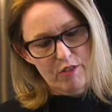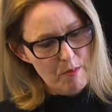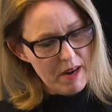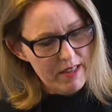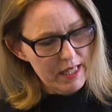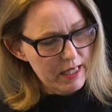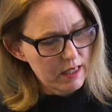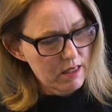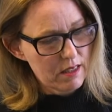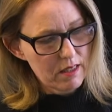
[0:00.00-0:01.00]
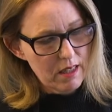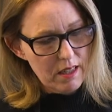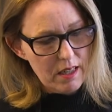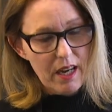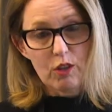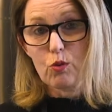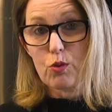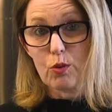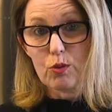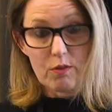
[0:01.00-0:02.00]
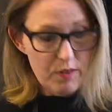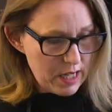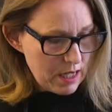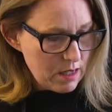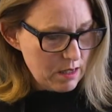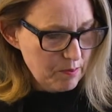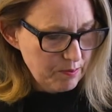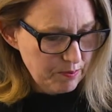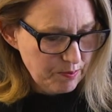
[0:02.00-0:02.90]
for marinades and all sorts of things.